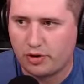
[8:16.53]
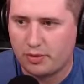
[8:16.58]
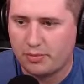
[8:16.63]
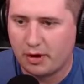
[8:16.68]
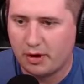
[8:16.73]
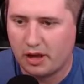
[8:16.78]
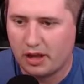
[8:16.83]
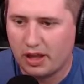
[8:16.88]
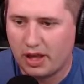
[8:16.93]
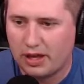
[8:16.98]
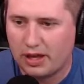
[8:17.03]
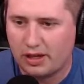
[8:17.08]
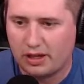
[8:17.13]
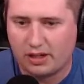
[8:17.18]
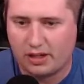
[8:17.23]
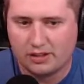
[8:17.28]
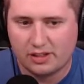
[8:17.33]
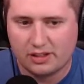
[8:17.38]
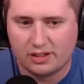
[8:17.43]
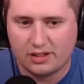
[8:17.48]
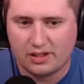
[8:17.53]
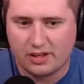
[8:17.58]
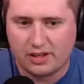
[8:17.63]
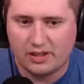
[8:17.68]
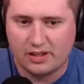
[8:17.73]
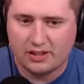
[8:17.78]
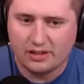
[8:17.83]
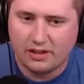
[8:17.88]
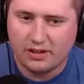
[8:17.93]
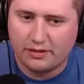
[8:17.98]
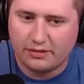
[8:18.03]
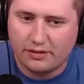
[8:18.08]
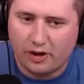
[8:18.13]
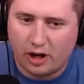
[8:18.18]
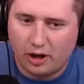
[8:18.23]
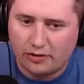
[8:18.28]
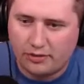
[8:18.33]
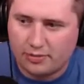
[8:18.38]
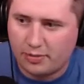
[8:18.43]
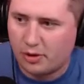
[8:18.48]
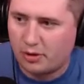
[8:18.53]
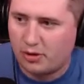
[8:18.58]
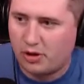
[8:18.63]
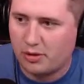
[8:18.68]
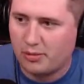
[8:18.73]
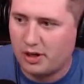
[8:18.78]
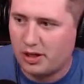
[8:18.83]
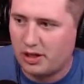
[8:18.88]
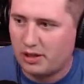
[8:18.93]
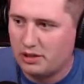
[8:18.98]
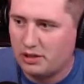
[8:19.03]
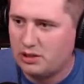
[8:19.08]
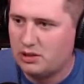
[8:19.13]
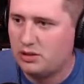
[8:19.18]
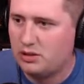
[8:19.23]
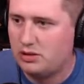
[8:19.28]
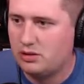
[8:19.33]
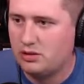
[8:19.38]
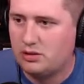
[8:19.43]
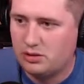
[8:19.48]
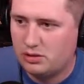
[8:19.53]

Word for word: a Great Ball at it, because it is an evolved Pokemon.